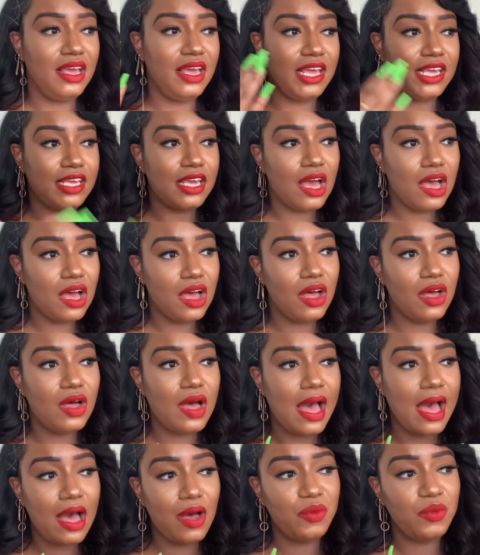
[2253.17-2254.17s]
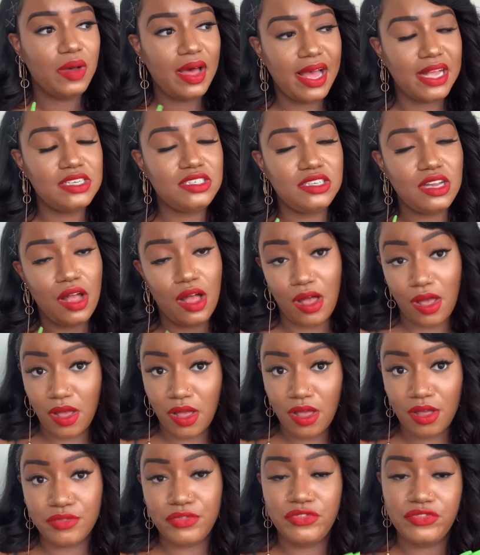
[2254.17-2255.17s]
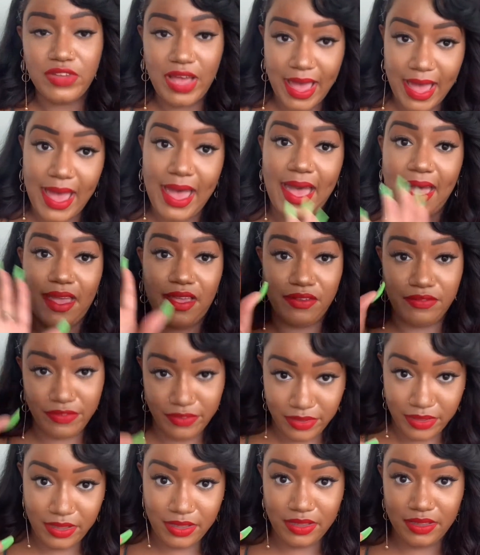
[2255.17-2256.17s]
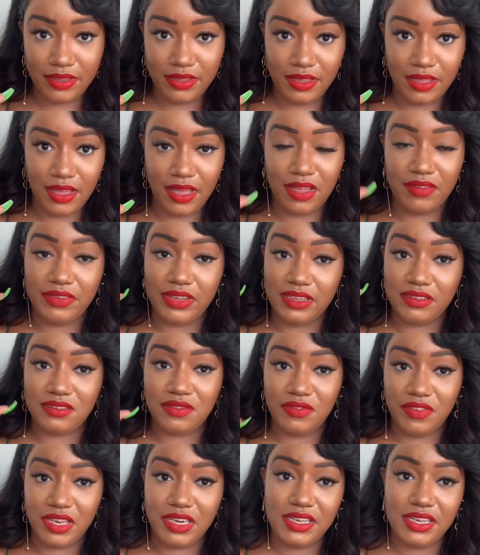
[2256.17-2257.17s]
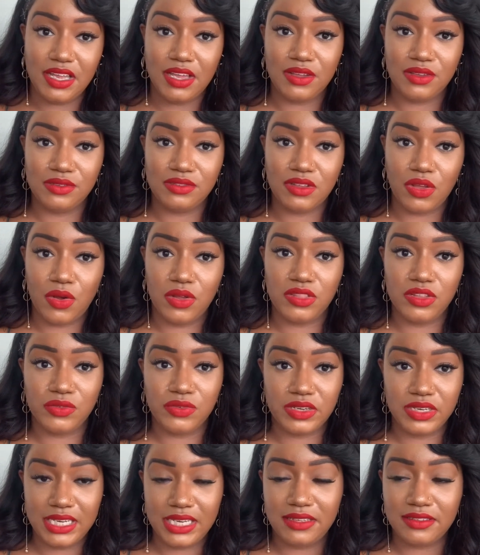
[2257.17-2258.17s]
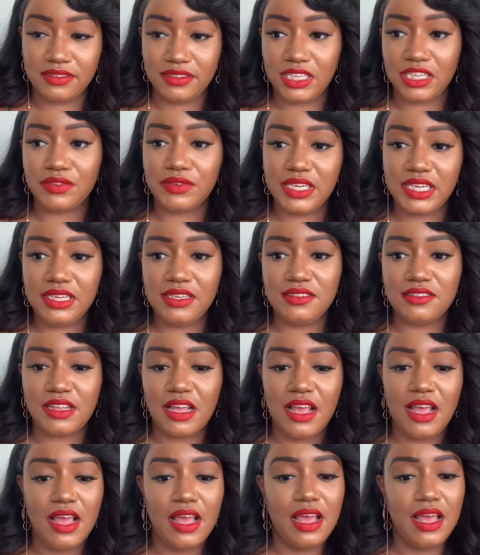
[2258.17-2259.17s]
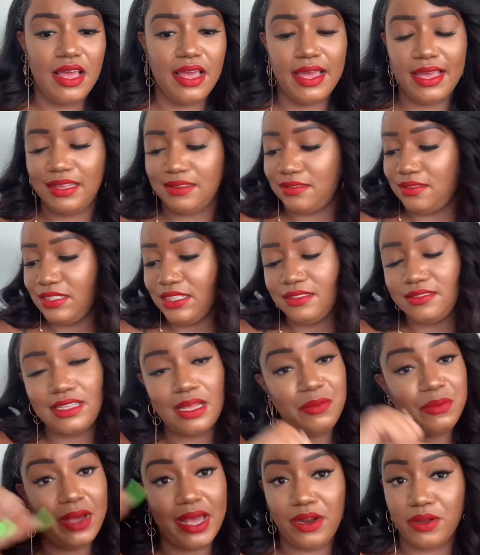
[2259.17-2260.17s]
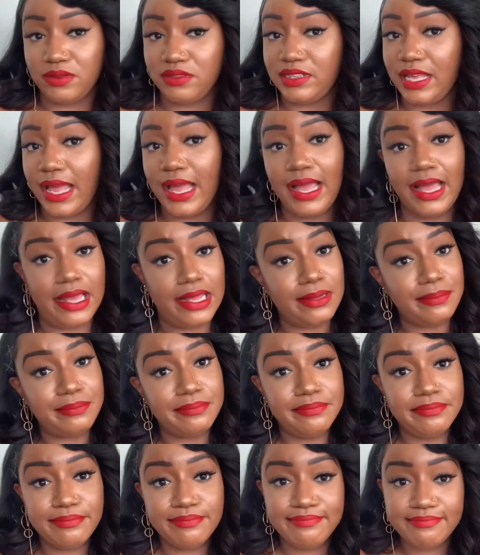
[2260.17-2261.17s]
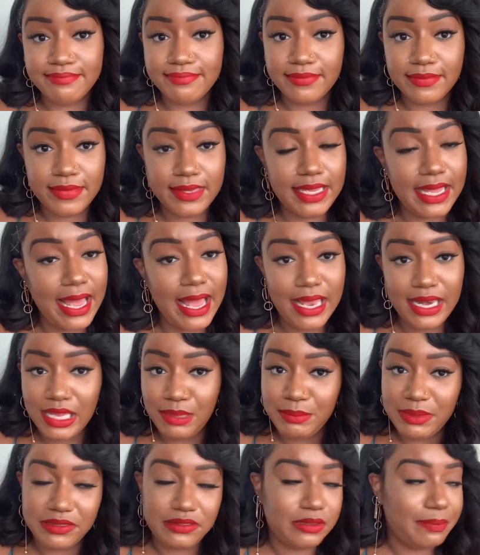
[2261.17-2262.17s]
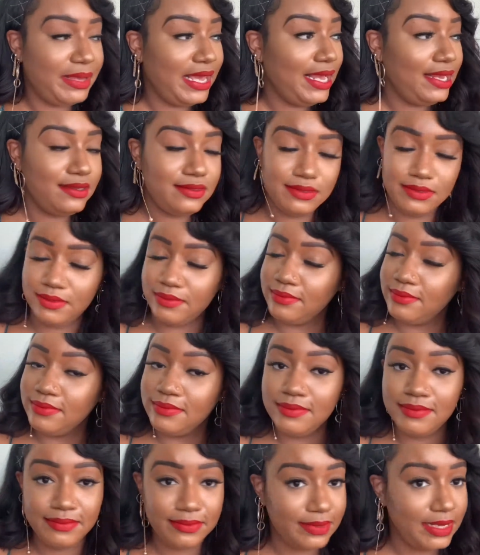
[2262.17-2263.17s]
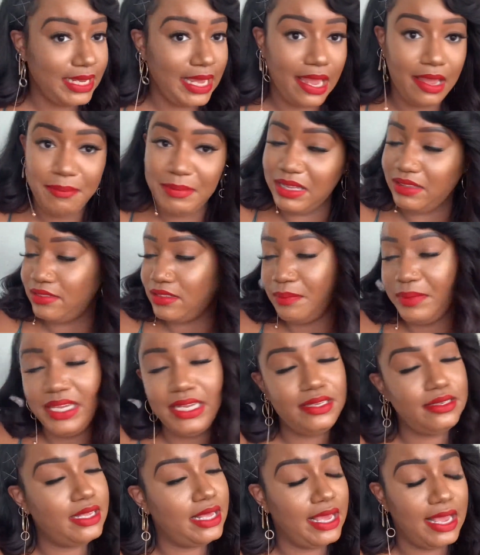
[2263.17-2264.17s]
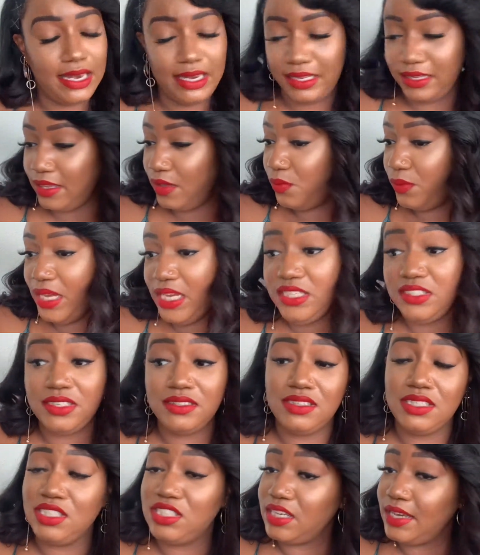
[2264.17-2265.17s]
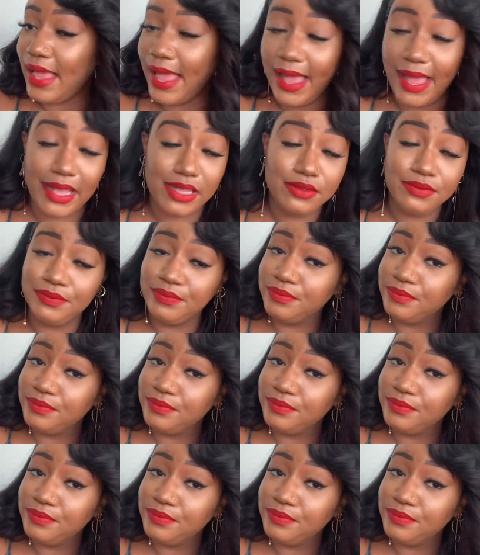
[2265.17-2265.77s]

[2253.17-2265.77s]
And y'all, I watched all five of his videos on the release series. And sis, I'm right on time. God ain't missed a beat. He ain't missed a beat, honey. And we just in July.